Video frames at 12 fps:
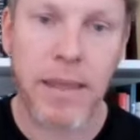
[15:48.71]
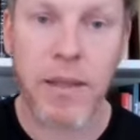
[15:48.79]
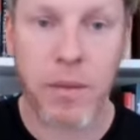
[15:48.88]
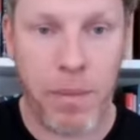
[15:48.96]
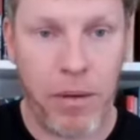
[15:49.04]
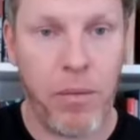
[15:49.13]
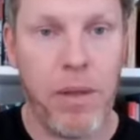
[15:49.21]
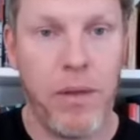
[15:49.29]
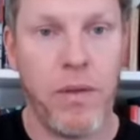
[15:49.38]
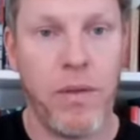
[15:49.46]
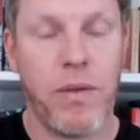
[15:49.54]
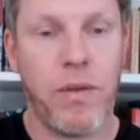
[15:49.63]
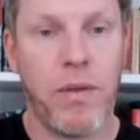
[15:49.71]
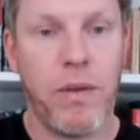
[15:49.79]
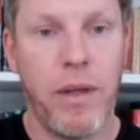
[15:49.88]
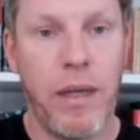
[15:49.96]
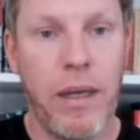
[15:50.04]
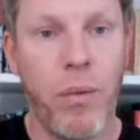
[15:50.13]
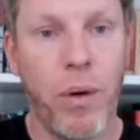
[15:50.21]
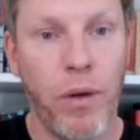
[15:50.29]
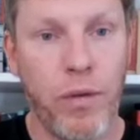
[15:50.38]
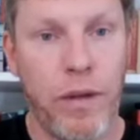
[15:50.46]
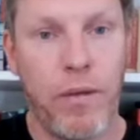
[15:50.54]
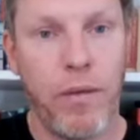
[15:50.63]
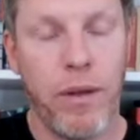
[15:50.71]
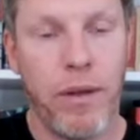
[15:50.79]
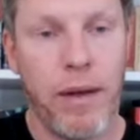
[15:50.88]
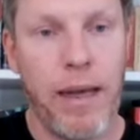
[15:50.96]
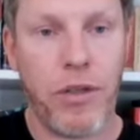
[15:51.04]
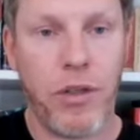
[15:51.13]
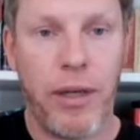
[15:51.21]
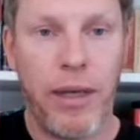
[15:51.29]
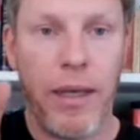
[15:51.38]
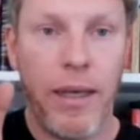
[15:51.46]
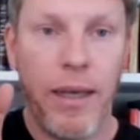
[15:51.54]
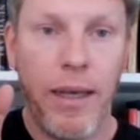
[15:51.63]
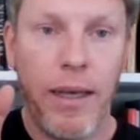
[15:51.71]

experiments, he worked out that actually,